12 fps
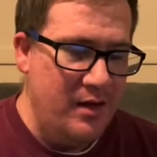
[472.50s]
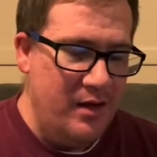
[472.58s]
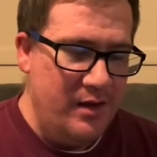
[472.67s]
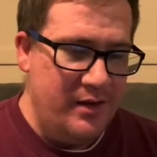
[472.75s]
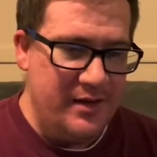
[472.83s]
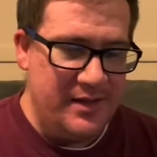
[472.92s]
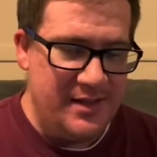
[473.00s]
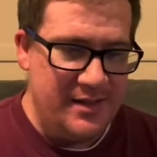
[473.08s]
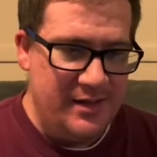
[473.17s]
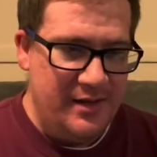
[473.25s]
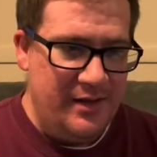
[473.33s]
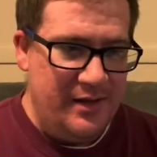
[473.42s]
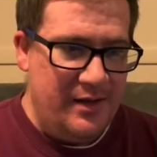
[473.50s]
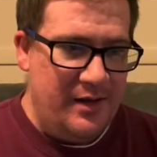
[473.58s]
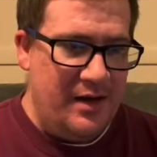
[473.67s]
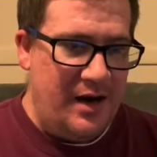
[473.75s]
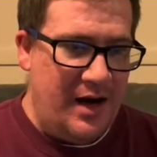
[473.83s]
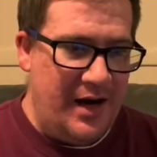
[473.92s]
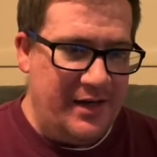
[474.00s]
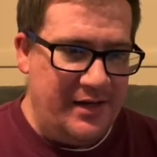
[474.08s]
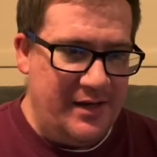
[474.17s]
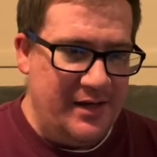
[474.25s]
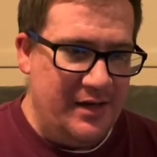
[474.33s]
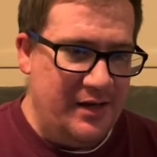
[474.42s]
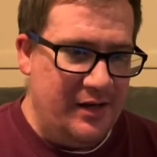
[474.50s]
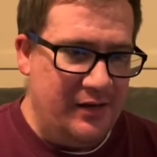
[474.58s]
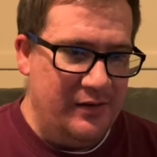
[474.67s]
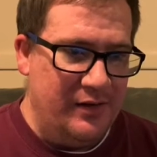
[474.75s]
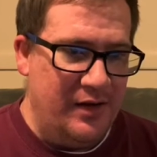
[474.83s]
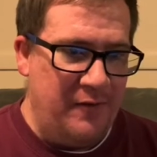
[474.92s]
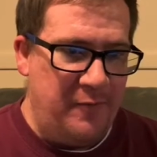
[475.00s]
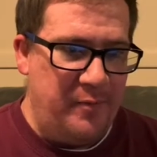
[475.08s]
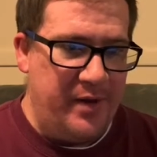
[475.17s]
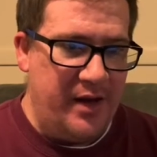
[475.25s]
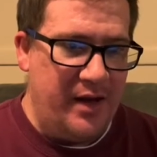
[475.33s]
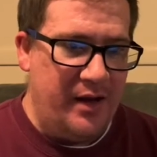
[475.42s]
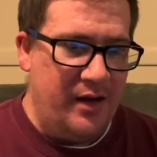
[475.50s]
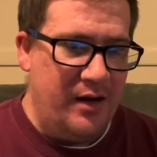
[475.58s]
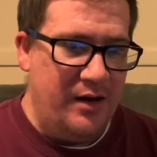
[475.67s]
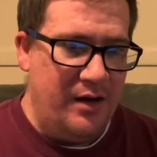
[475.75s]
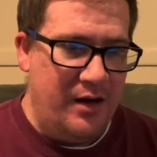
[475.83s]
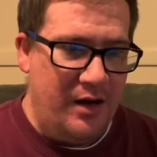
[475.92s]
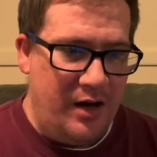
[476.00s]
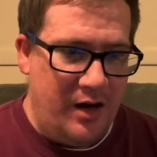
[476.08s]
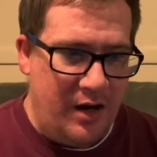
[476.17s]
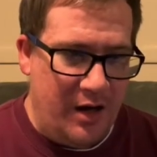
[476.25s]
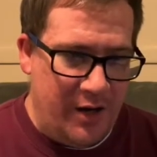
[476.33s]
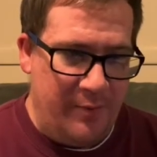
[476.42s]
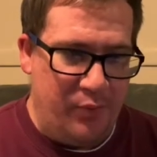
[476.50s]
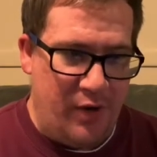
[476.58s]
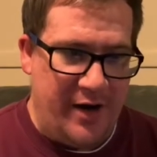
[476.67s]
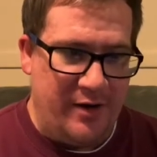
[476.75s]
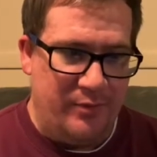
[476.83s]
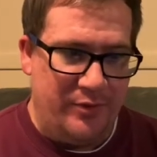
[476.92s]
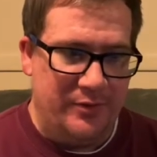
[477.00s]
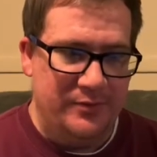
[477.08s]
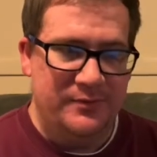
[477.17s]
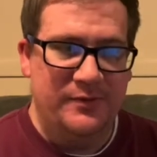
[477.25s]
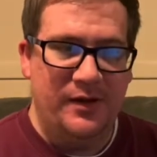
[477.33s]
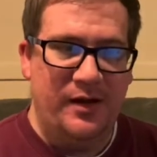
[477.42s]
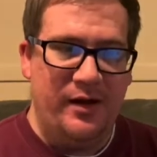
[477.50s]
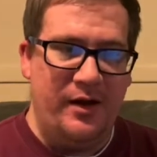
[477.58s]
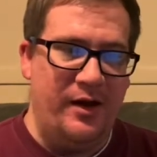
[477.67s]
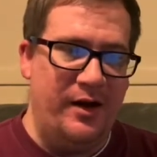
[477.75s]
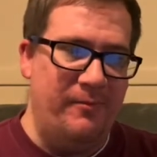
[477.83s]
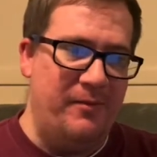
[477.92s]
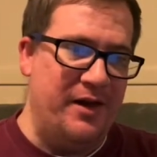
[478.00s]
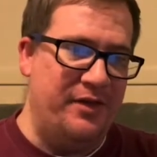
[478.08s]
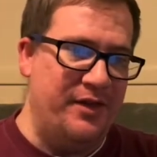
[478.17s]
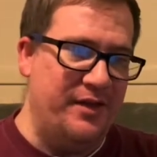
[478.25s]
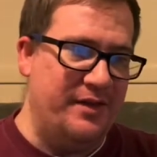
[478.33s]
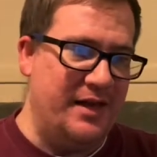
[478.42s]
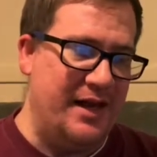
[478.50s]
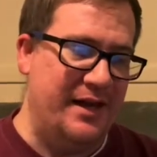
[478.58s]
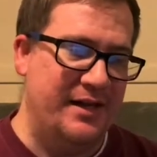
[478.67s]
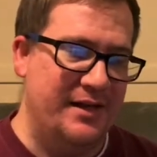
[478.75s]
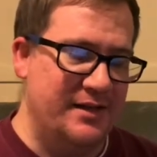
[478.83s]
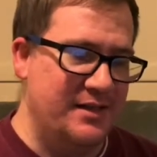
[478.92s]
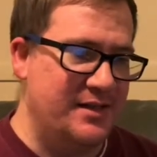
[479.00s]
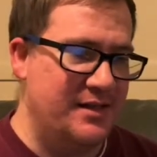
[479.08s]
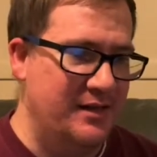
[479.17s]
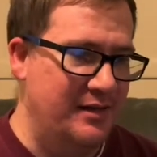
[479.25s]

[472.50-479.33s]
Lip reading: This idea of being unbreakable. I think that is